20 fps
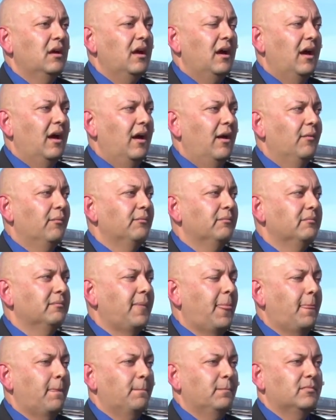Um,
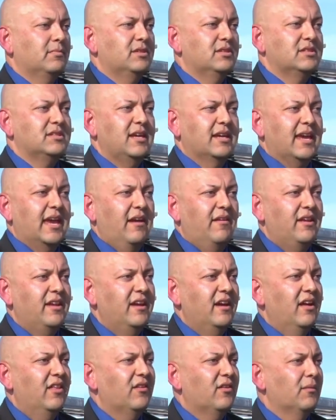just like
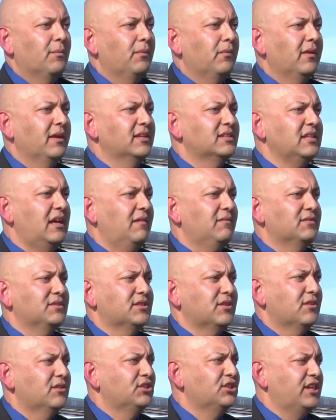any other police
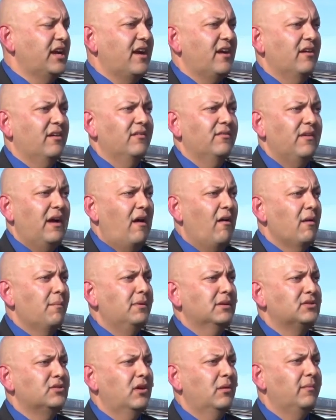officer, sheriff, highway
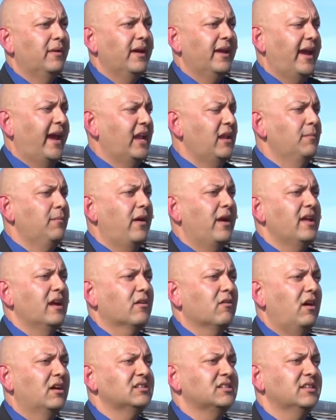patrolman, anybody
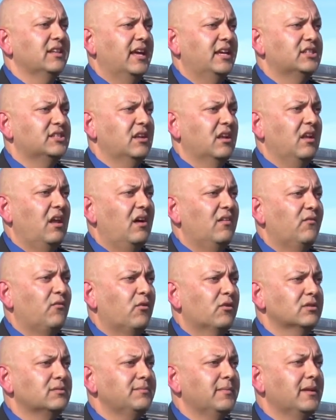across the nation in law
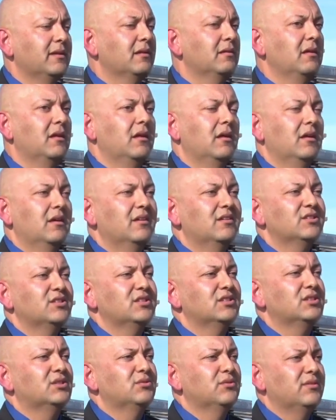enforcement,
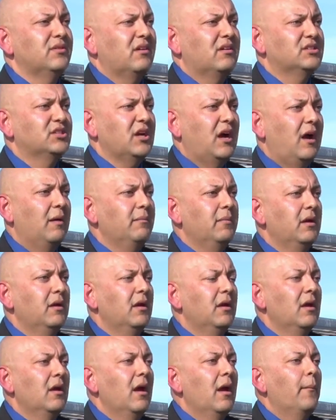just doing our job.
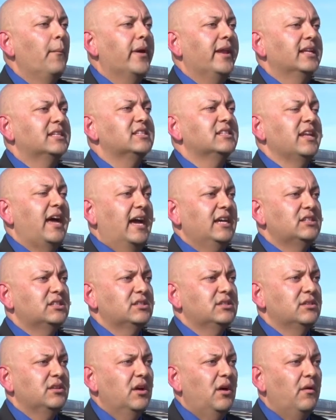But it's
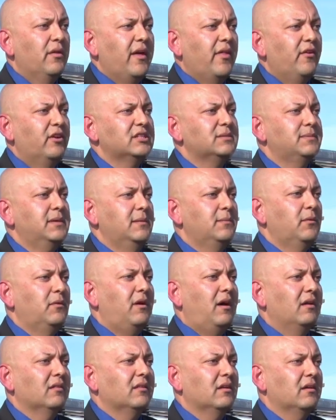nice to know that there's
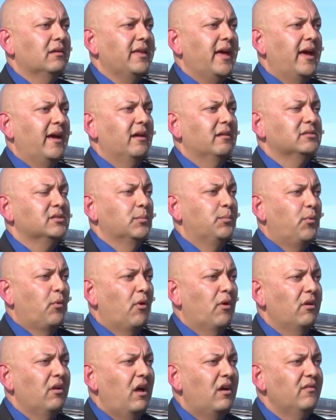people out there that
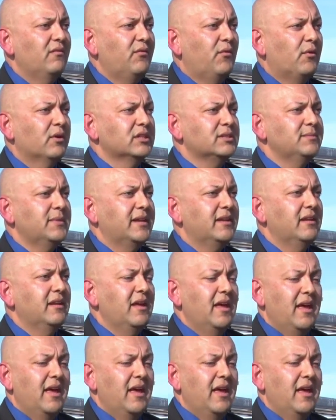support law enforcement,